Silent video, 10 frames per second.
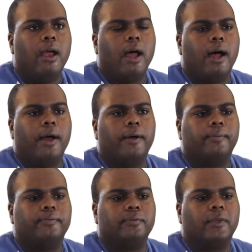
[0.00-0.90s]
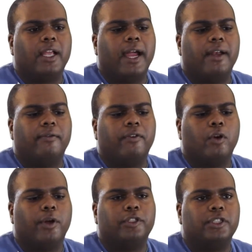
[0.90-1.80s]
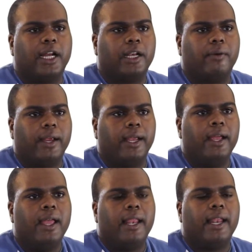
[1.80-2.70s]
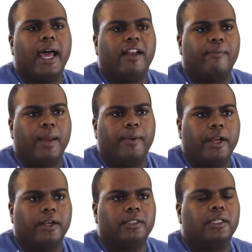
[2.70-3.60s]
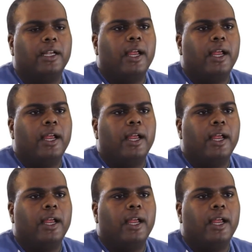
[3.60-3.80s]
kind of career trajectory than that of my peers.